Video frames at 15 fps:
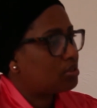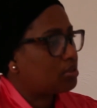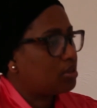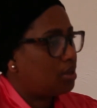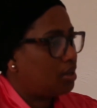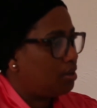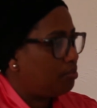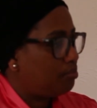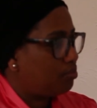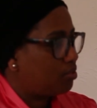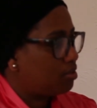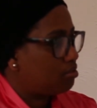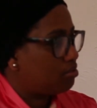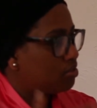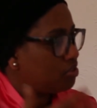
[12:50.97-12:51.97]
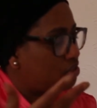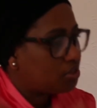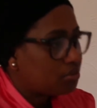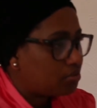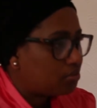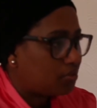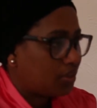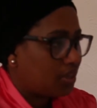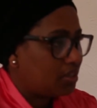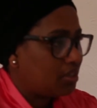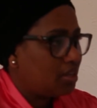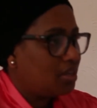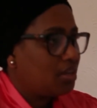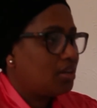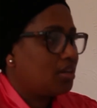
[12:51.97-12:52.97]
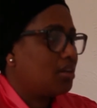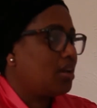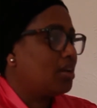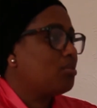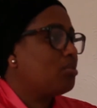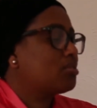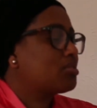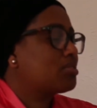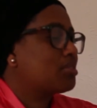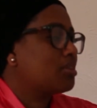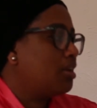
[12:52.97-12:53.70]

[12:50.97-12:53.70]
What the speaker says: the children, they are not